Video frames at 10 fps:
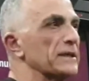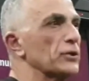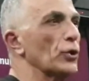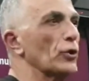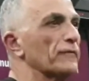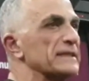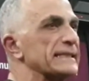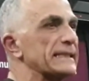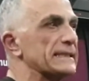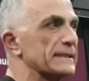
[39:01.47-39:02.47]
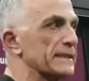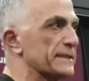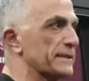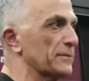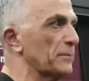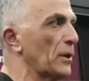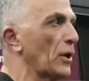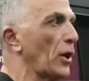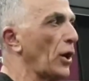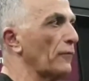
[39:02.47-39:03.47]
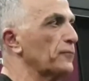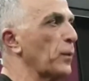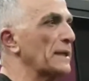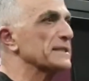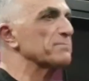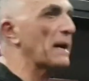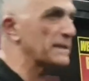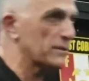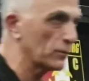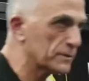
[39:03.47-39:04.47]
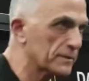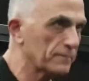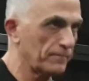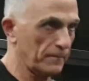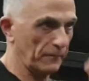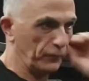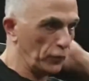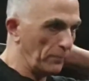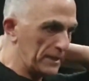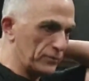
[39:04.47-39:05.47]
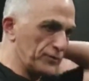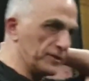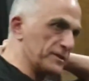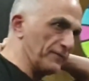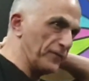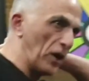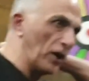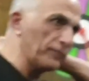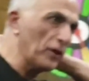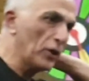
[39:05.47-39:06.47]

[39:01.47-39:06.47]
nervous system of one's muscles. For your muscles to survive,